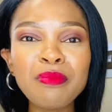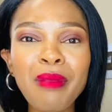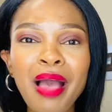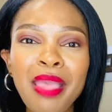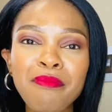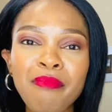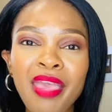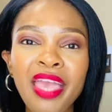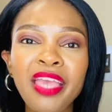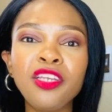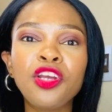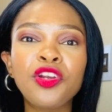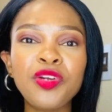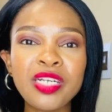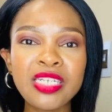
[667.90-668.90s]
my main
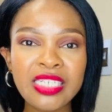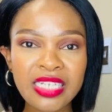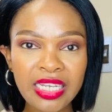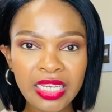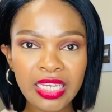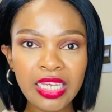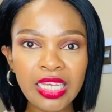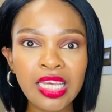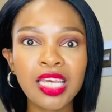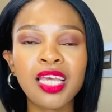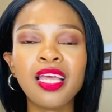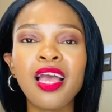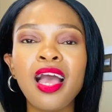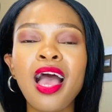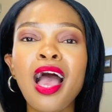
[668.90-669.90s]
critique
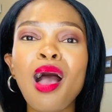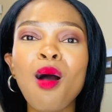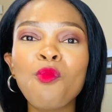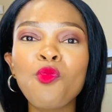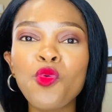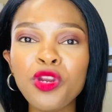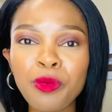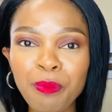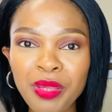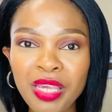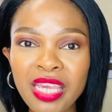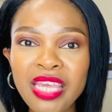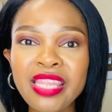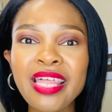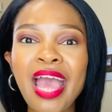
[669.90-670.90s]
would
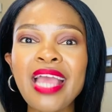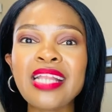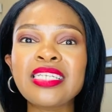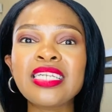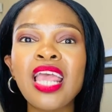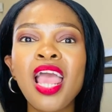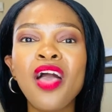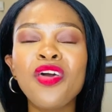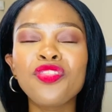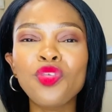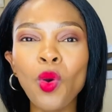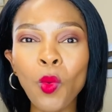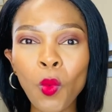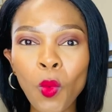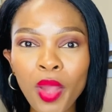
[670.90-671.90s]
be that
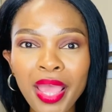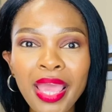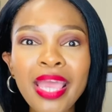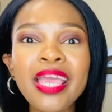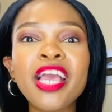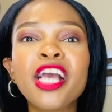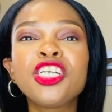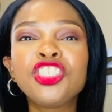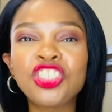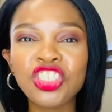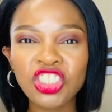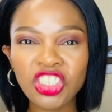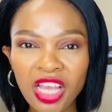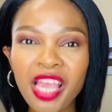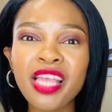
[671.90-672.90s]
the wig
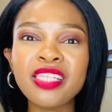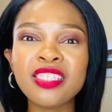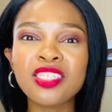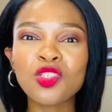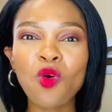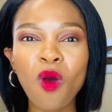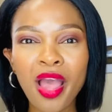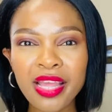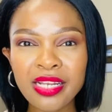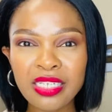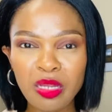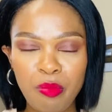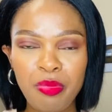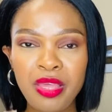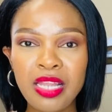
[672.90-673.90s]
sheds quite
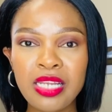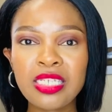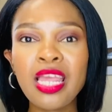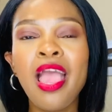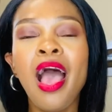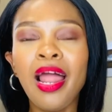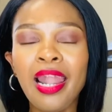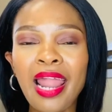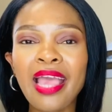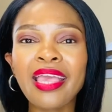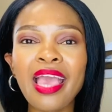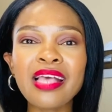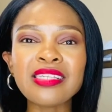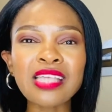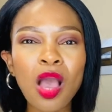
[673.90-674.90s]
a bit. Like
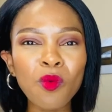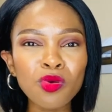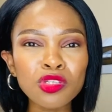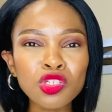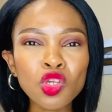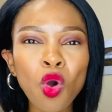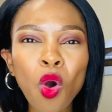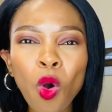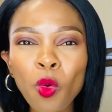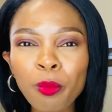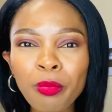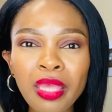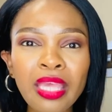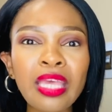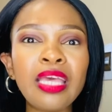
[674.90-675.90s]
as I was
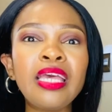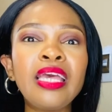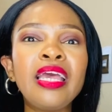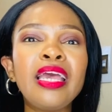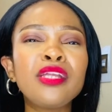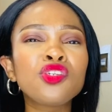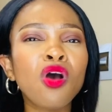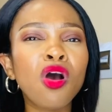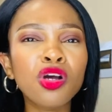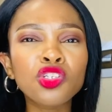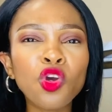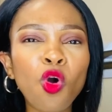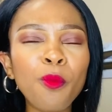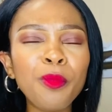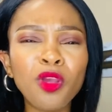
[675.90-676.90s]
combing it, hot
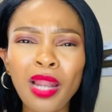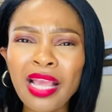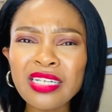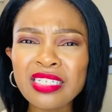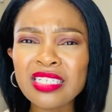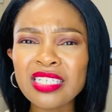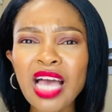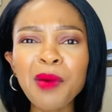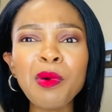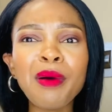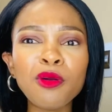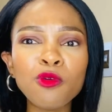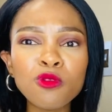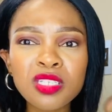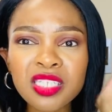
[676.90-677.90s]
combing, like dizama
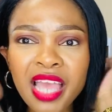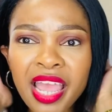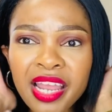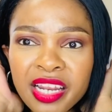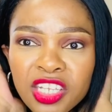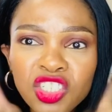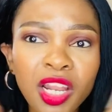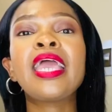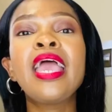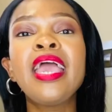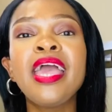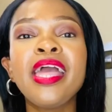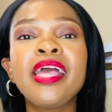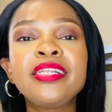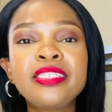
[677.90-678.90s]
manu stylish,
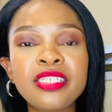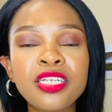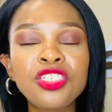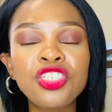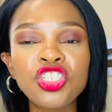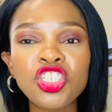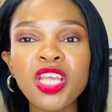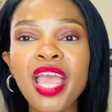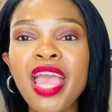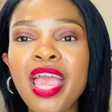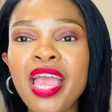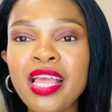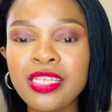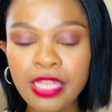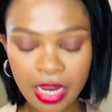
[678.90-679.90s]
it did
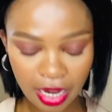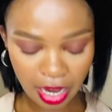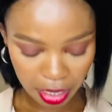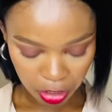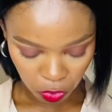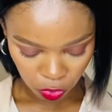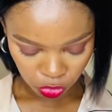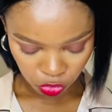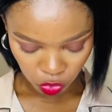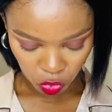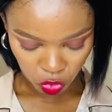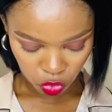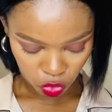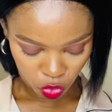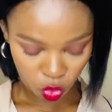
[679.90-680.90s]
shed, and like it was
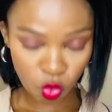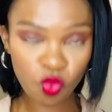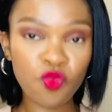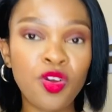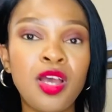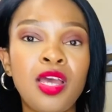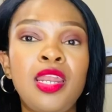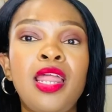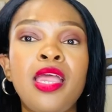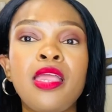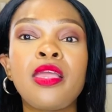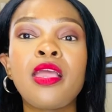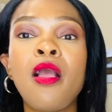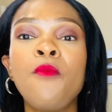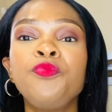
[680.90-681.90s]
all over
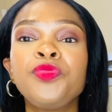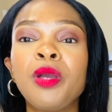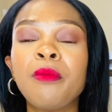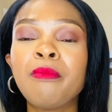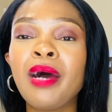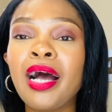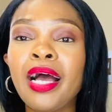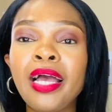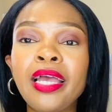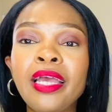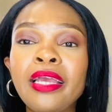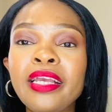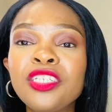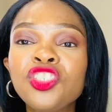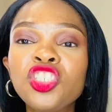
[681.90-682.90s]
like
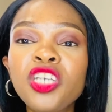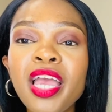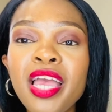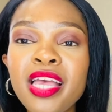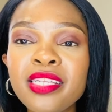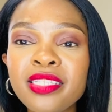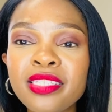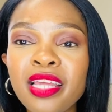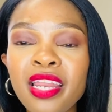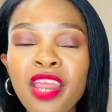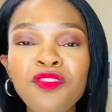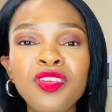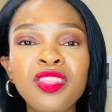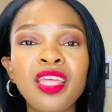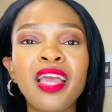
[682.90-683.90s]
my chest and
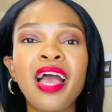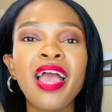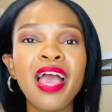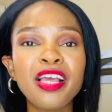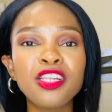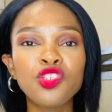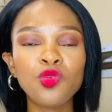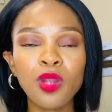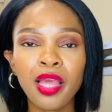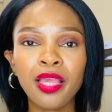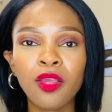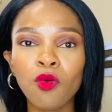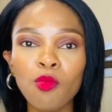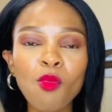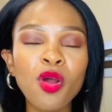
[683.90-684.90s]
everything. I had to
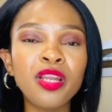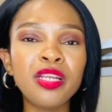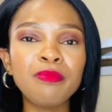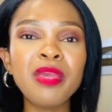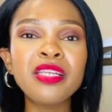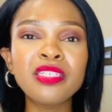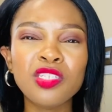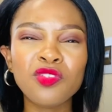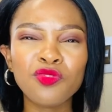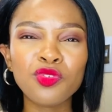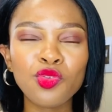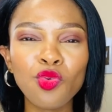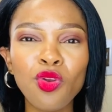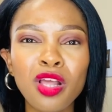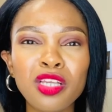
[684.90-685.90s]
like one and made this
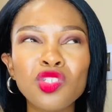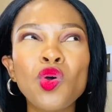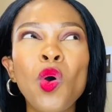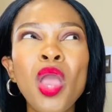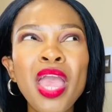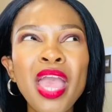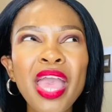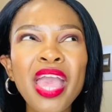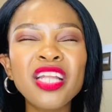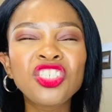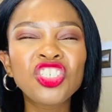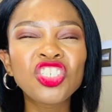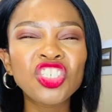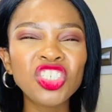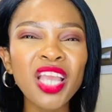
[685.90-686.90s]
vutula, so it
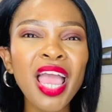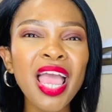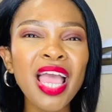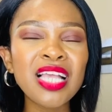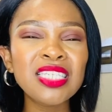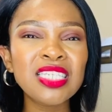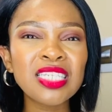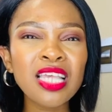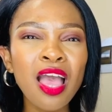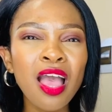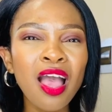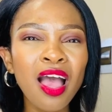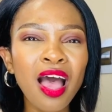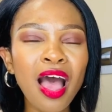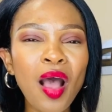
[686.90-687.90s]
sheds
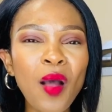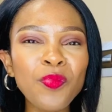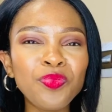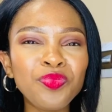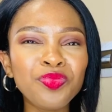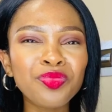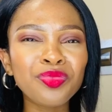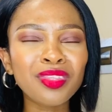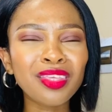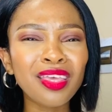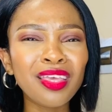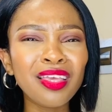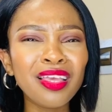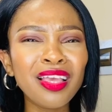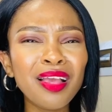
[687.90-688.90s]
more
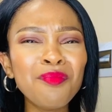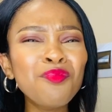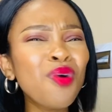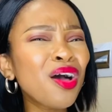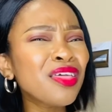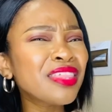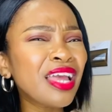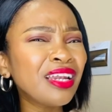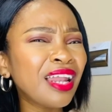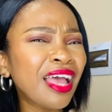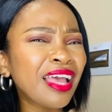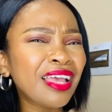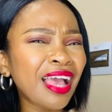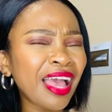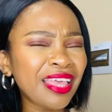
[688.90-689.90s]
than
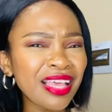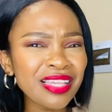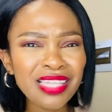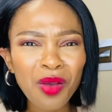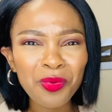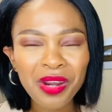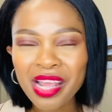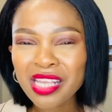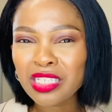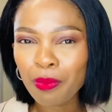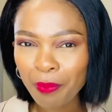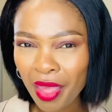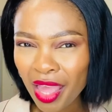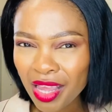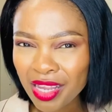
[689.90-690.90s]
like I guess I would
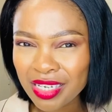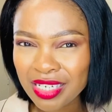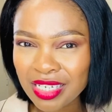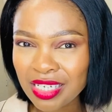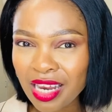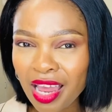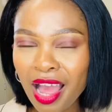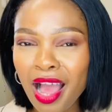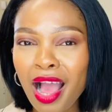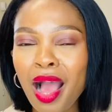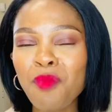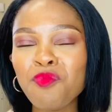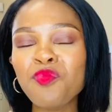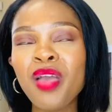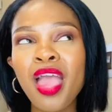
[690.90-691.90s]
expect.
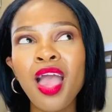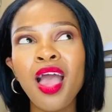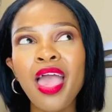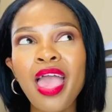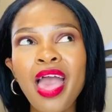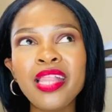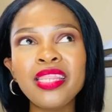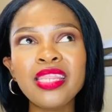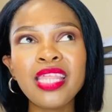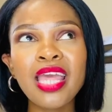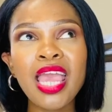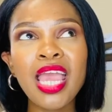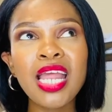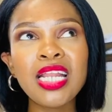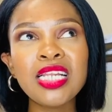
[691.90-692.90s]
And
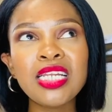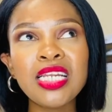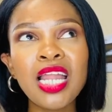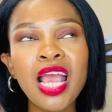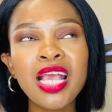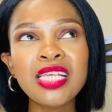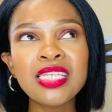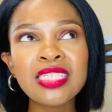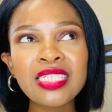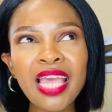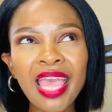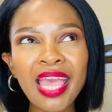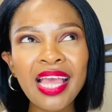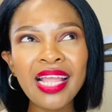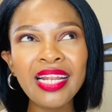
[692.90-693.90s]
then
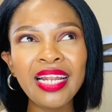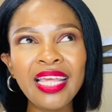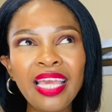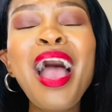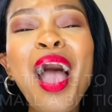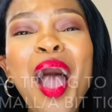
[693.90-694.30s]
secondly,